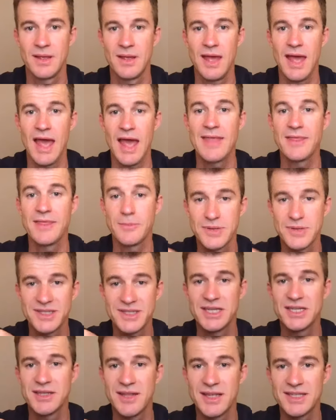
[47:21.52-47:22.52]
And the
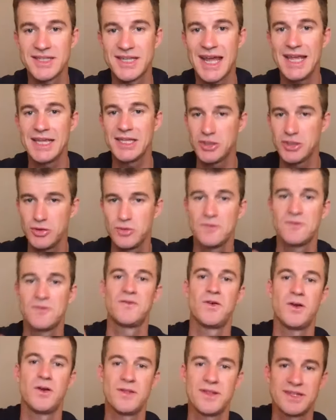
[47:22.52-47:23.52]
position that takes you
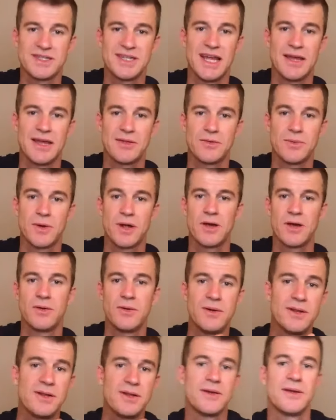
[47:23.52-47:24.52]
furthest down the road,
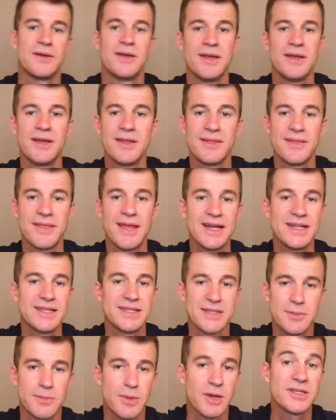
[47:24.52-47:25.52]
that is
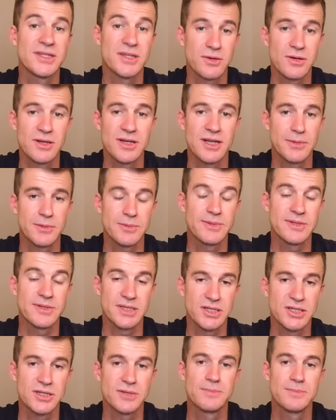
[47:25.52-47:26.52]
the most aerodynamic
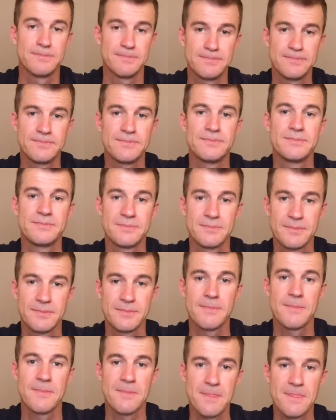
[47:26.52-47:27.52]
position.
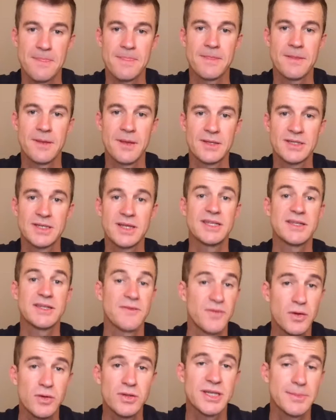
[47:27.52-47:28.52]
So there's a
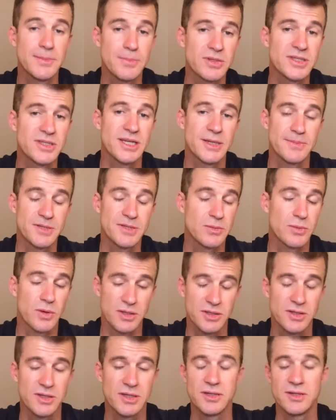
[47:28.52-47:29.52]
few simple tips to what
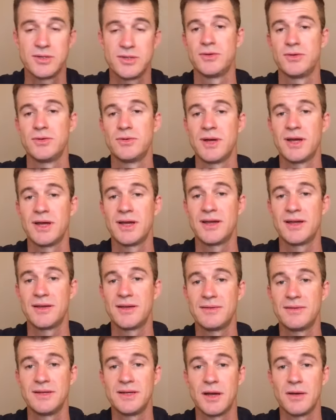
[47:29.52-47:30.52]
you can do. Uh,
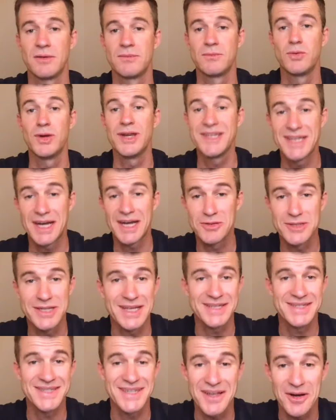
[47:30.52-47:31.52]
you know, wind tunnel
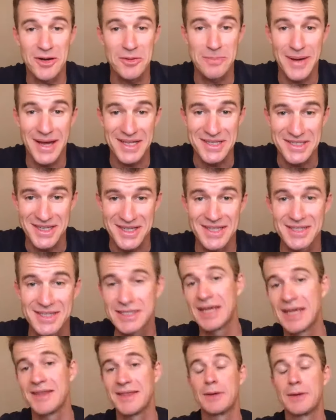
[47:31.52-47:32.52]
testing on a budget, let's say
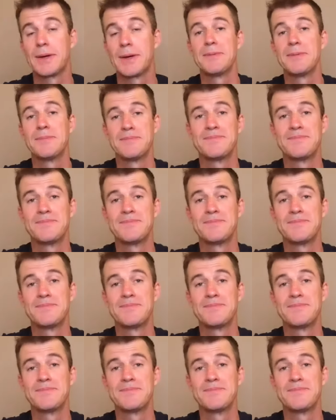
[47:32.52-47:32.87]
it that way.